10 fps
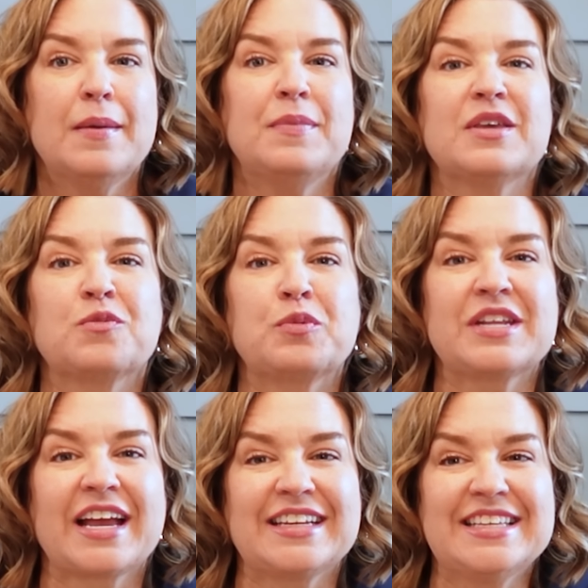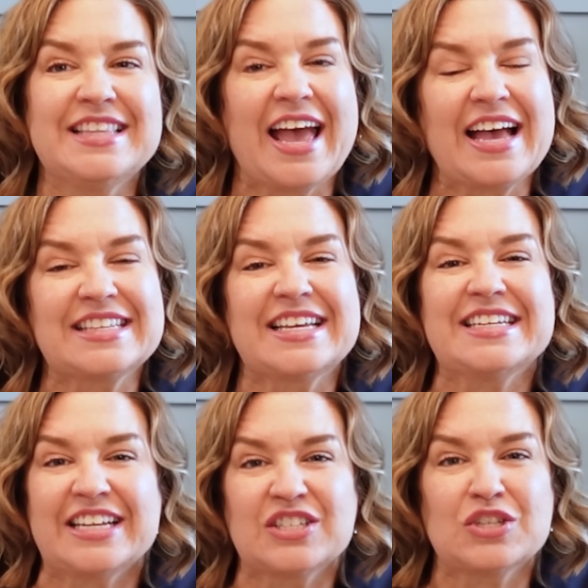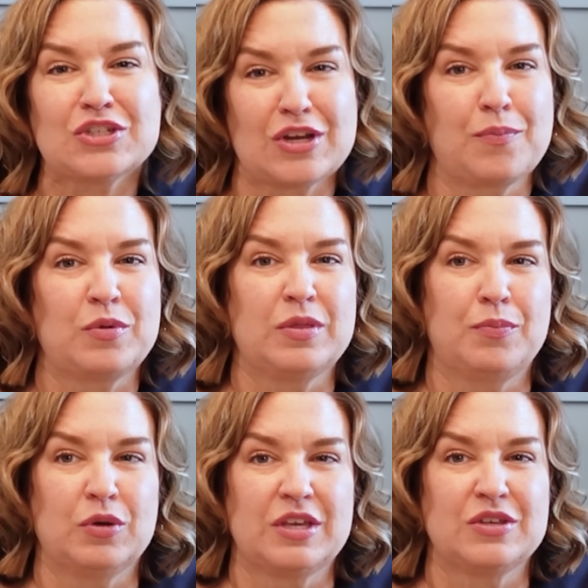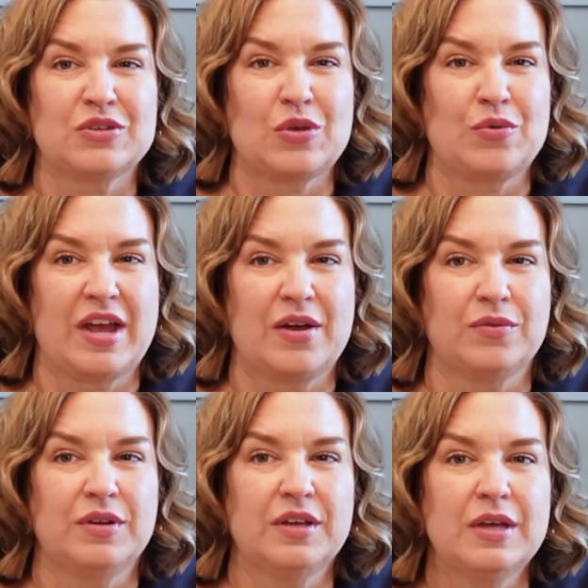Because protecting the asset doesn't stop when the bookings slow down.